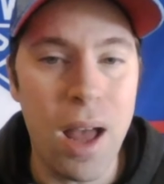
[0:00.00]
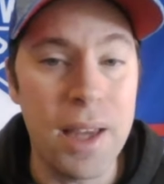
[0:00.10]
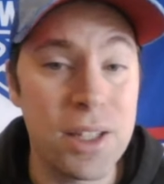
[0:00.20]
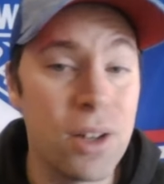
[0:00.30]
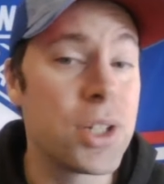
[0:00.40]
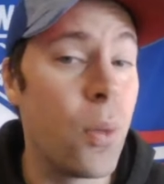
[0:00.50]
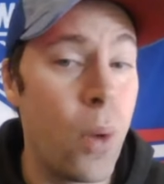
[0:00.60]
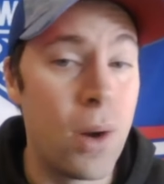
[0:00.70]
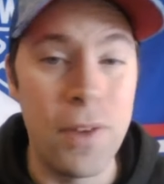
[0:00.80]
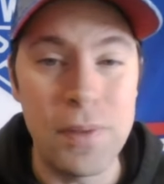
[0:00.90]
He's also
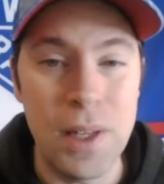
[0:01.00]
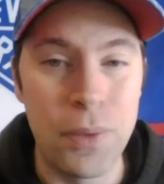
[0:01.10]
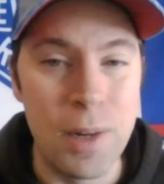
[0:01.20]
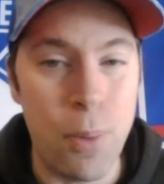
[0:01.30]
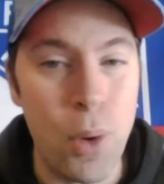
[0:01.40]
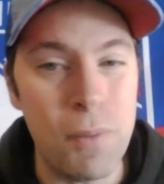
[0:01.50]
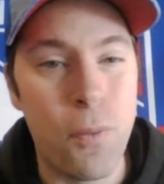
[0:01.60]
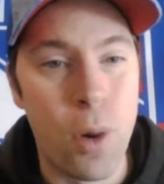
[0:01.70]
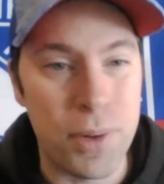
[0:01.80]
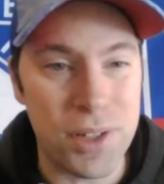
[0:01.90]

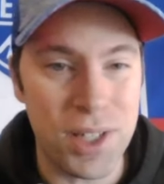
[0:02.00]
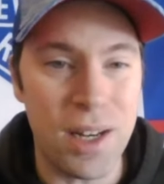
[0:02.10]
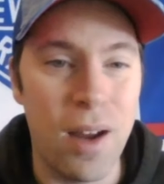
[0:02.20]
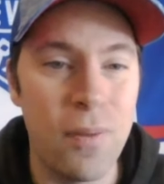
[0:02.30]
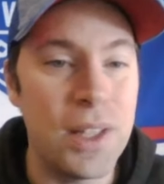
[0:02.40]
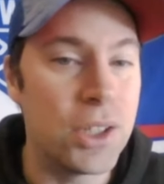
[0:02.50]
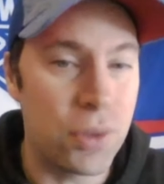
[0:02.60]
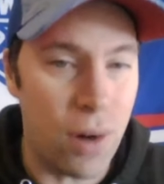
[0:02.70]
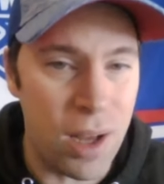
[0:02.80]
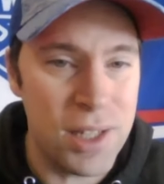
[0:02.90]
153.4% of the
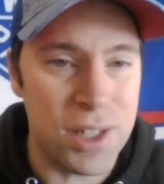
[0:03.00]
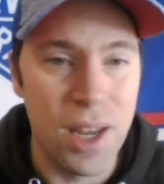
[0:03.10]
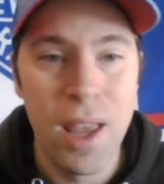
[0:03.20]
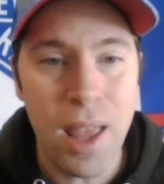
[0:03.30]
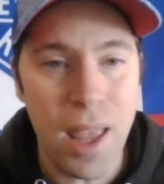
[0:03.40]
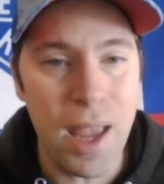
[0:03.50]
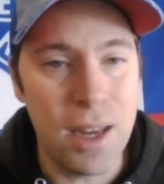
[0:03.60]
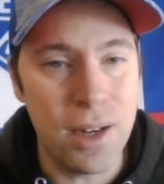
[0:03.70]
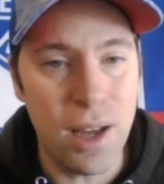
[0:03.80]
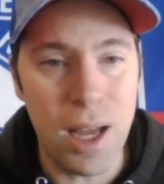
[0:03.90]
draws, and